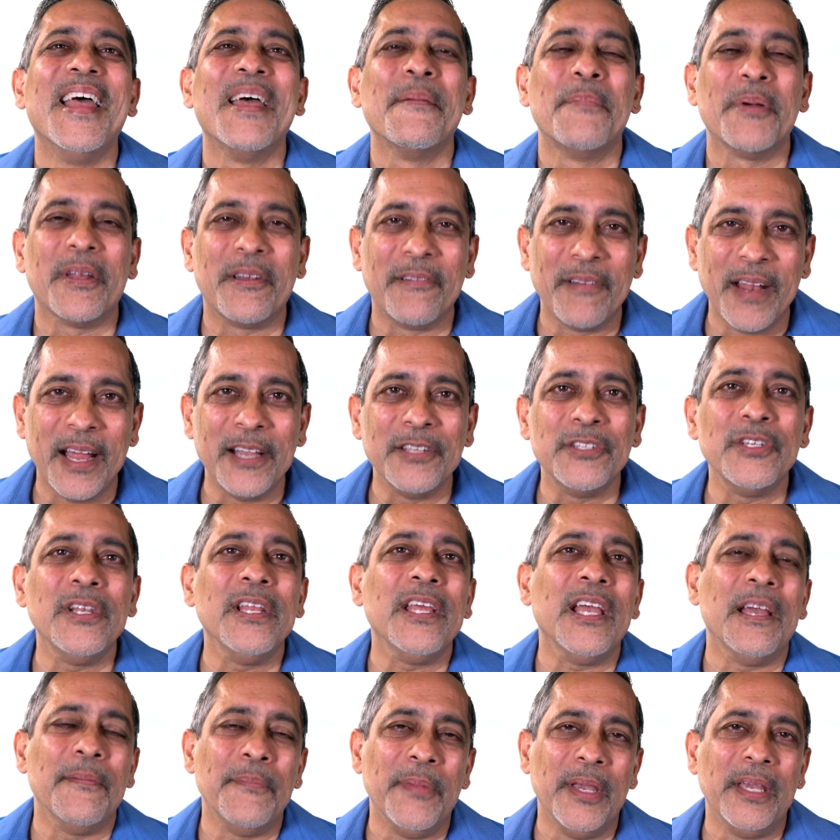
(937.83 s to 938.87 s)
But
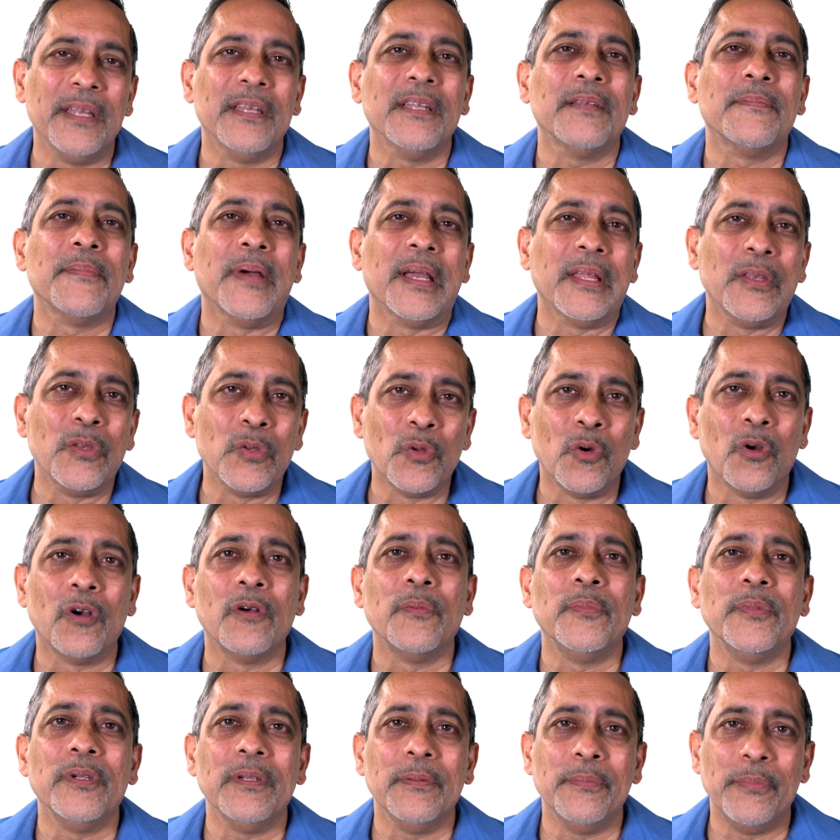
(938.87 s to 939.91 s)
gradually, I made it my
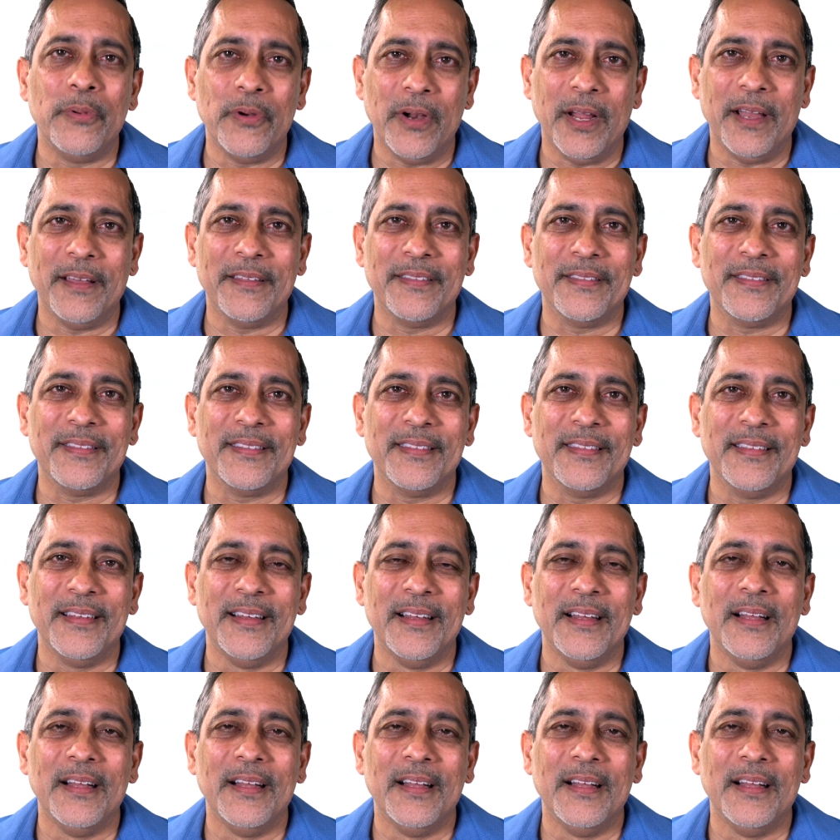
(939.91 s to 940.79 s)
normal breath.